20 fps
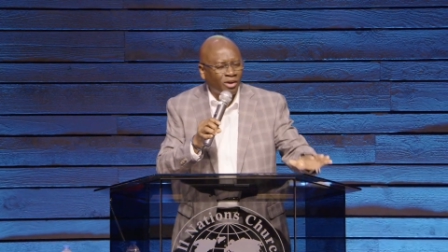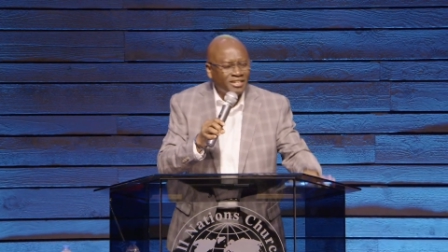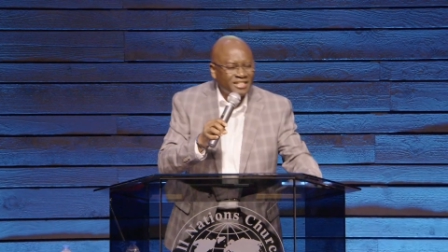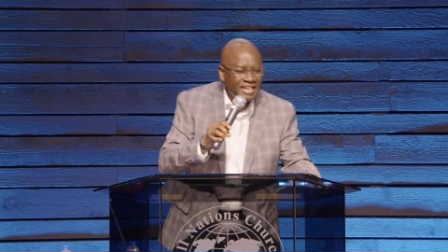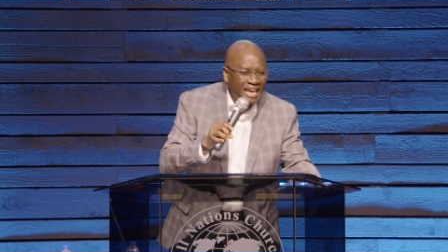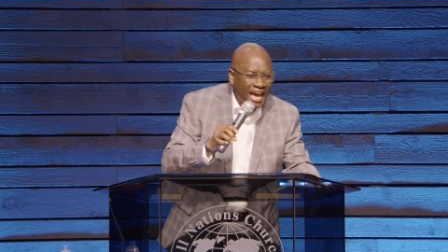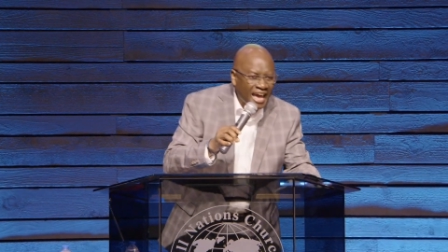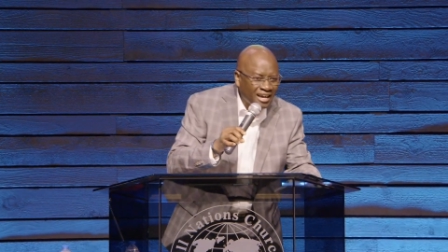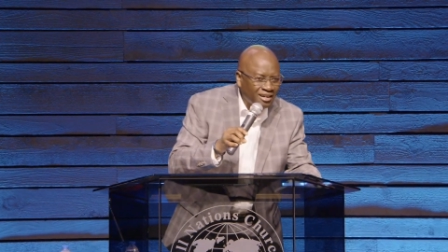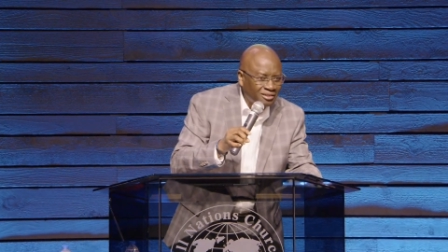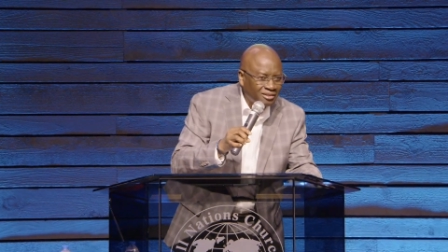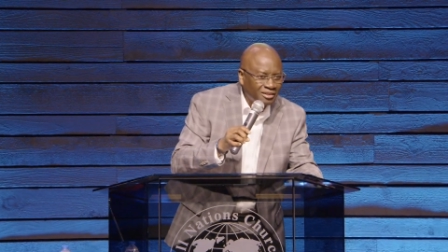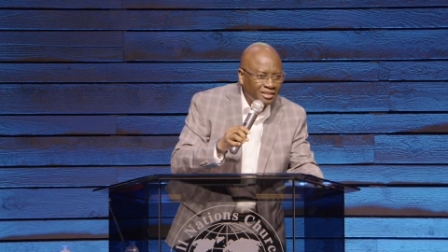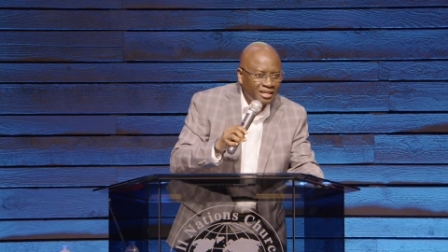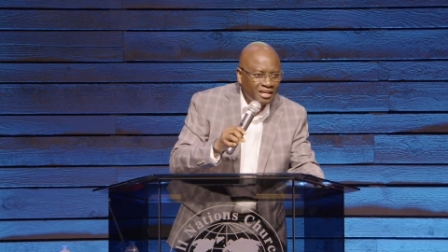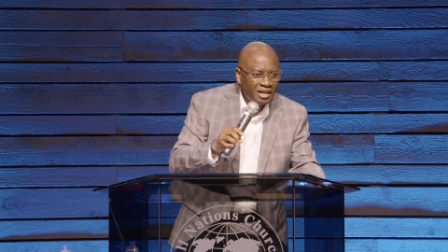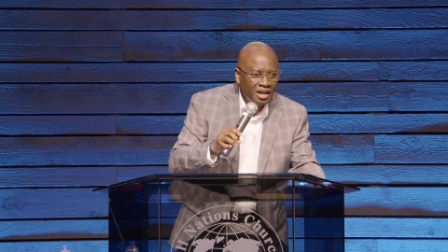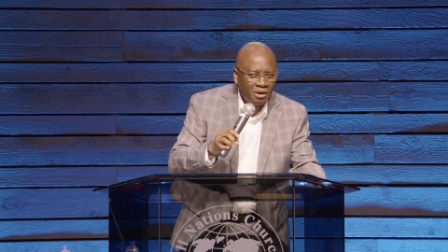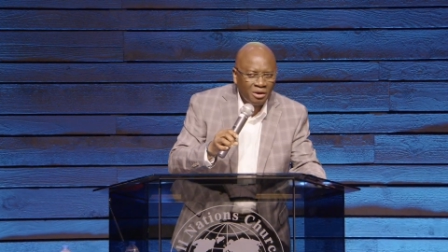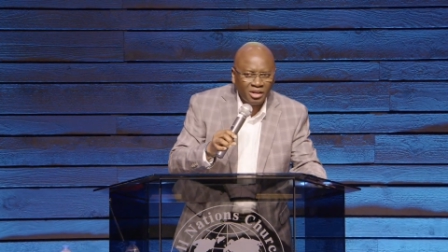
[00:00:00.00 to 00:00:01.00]
or Yale
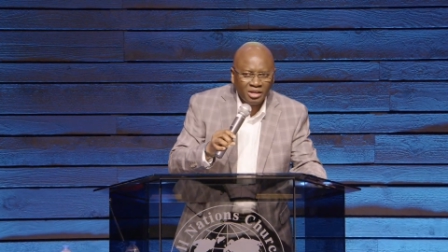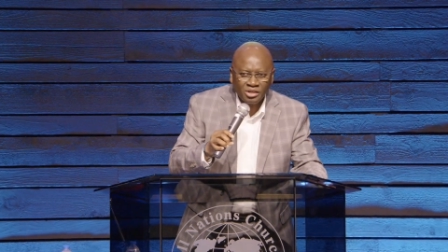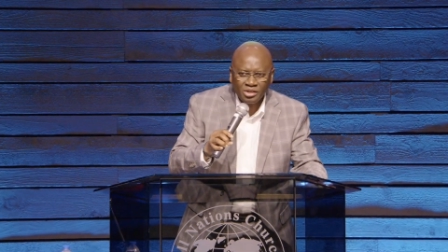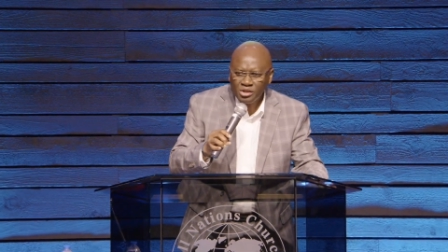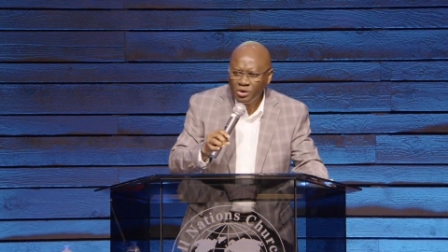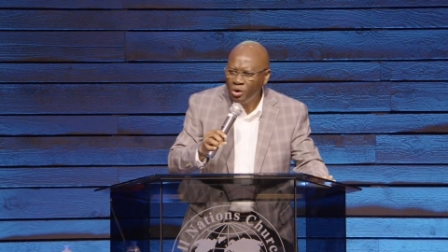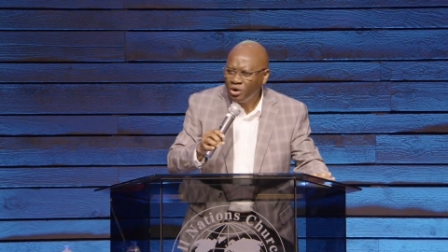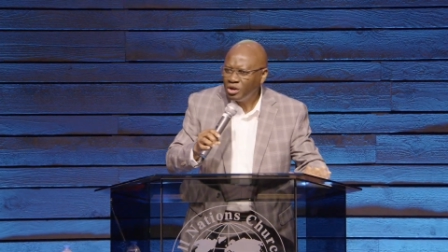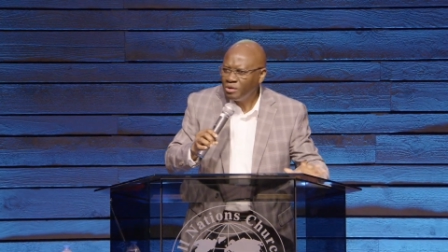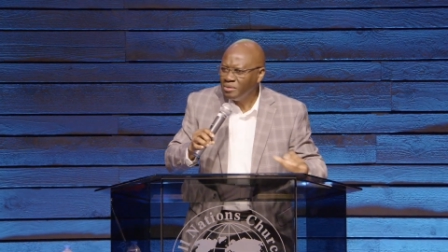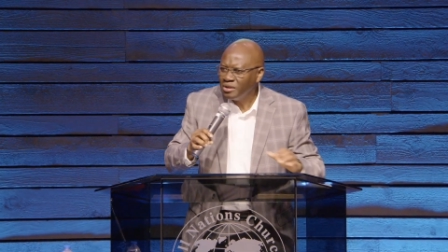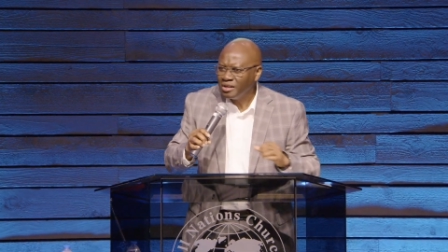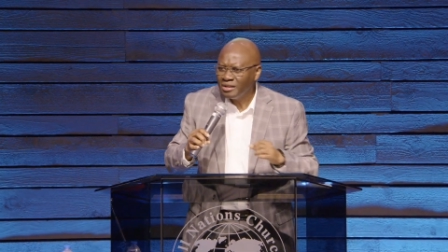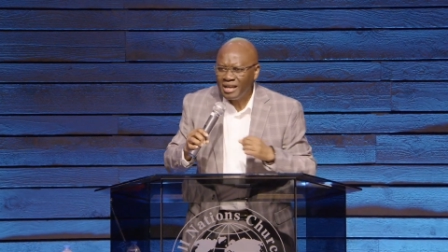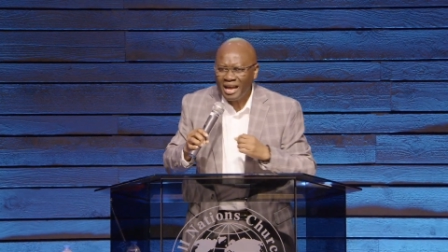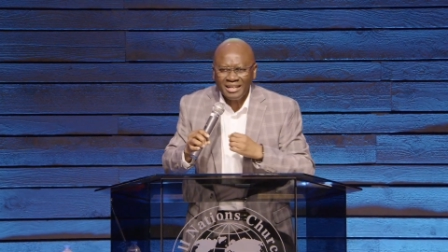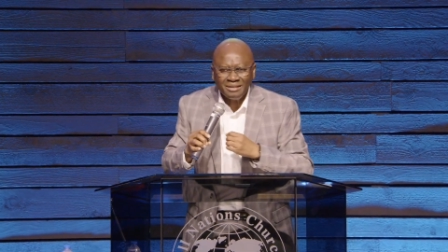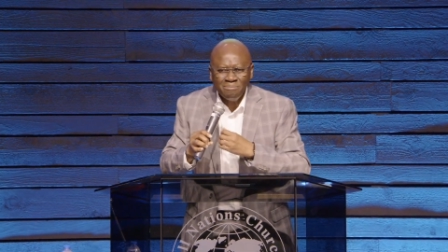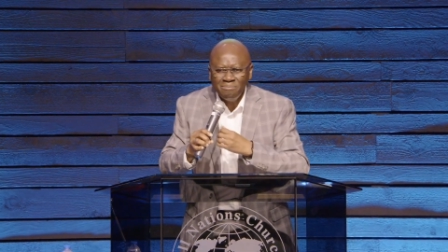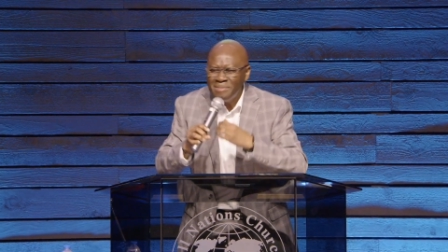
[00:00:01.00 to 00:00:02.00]

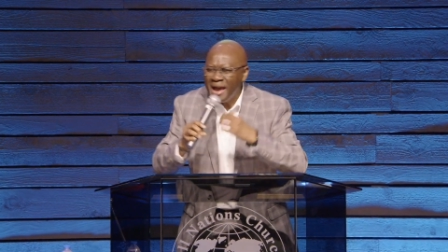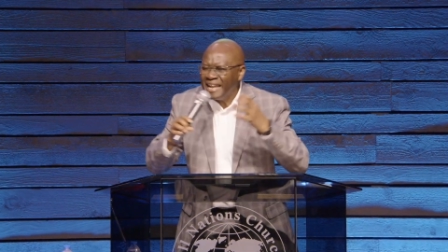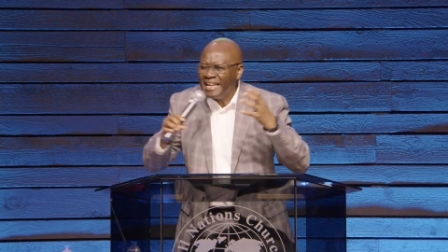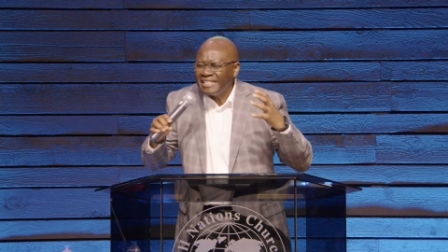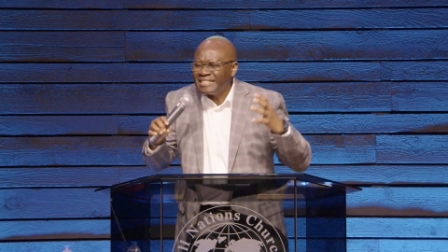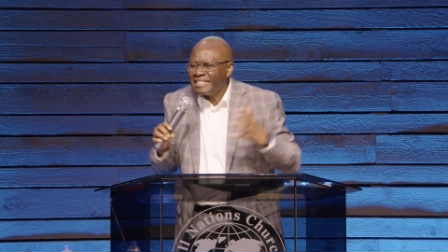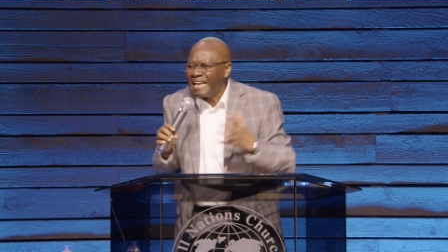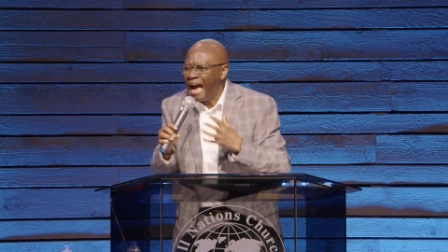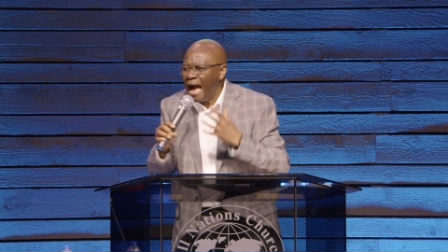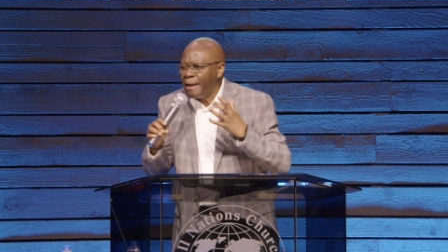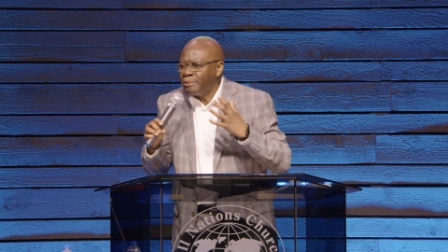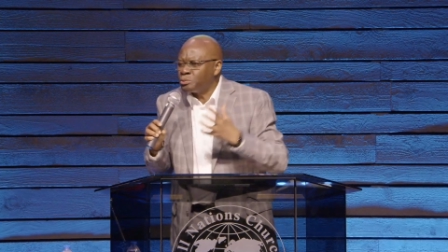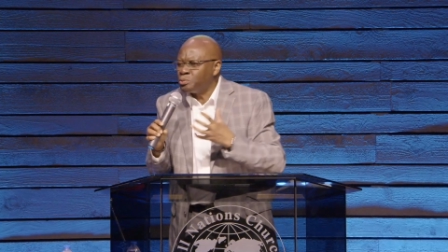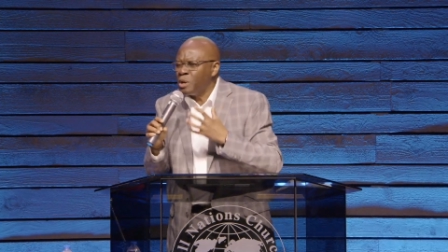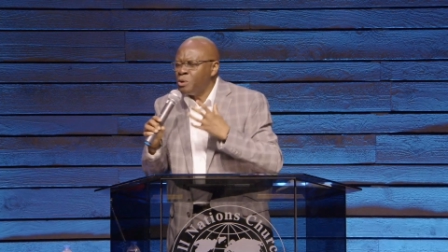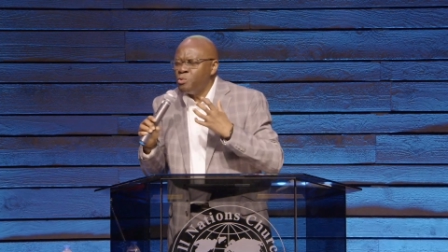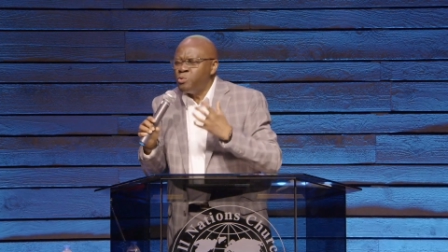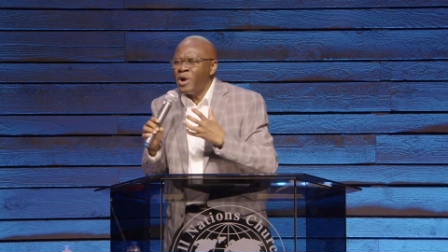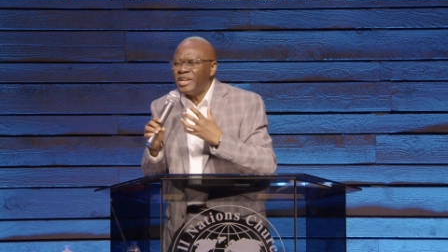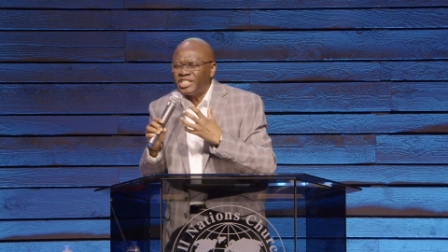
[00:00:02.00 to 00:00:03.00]
Many times
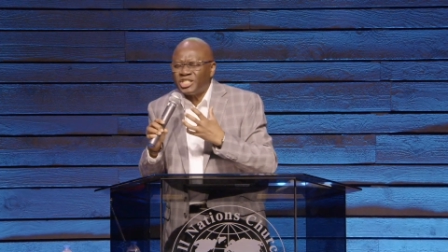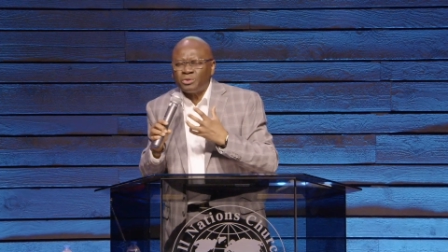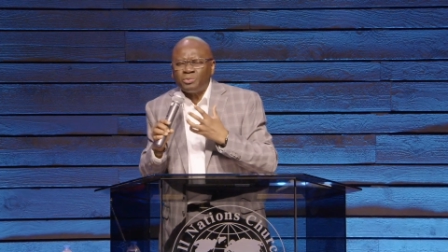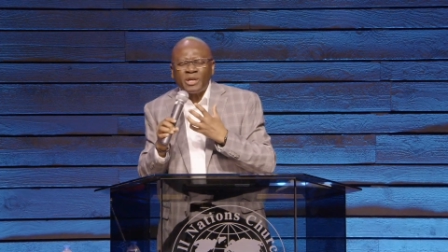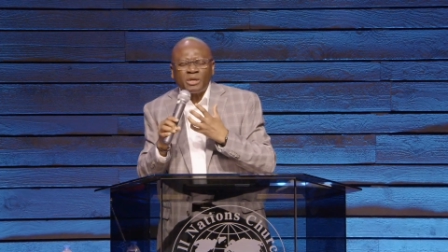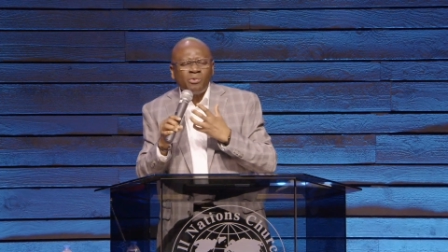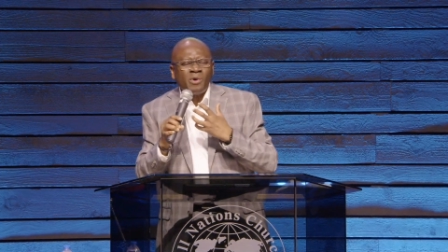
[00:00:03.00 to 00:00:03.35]
we wish we